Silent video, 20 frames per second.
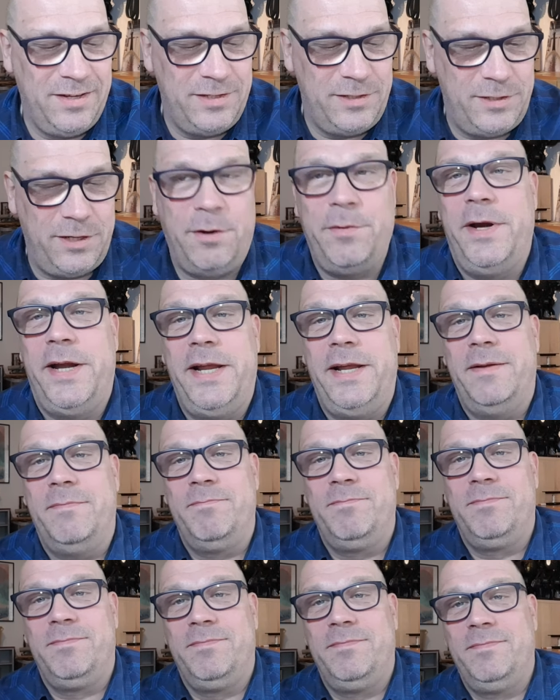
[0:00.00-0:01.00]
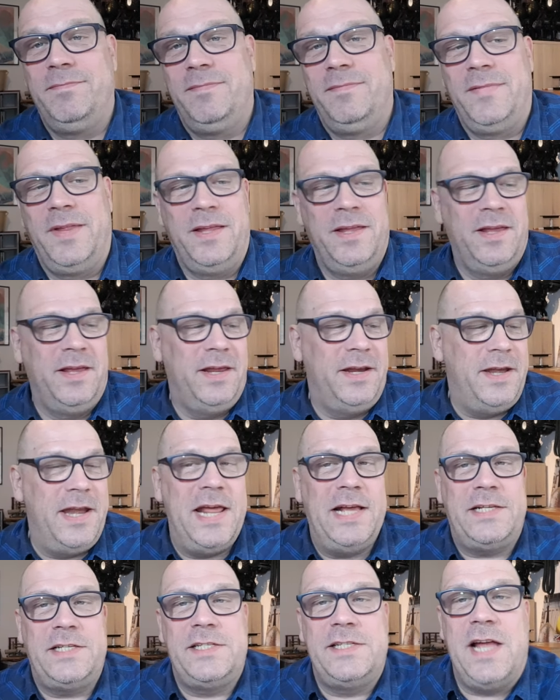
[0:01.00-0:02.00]
Sorry.
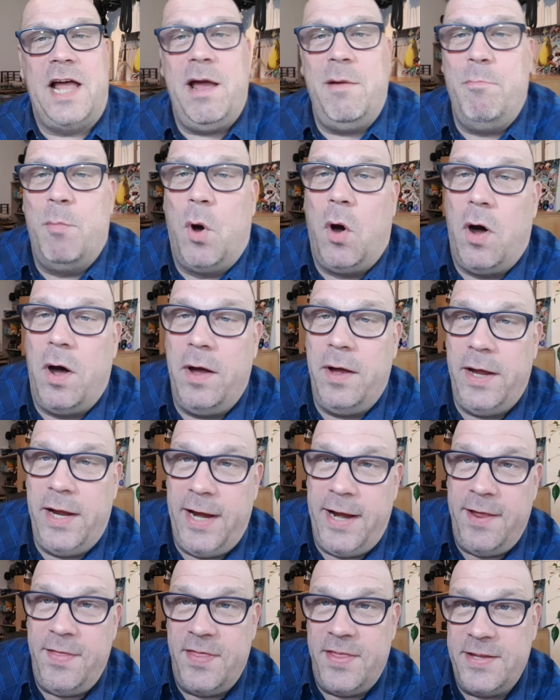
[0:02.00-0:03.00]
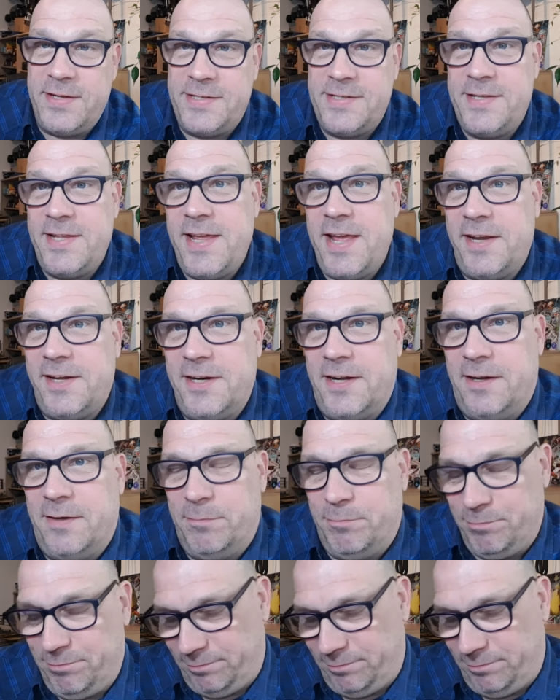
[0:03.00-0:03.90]
Next time more in this theater.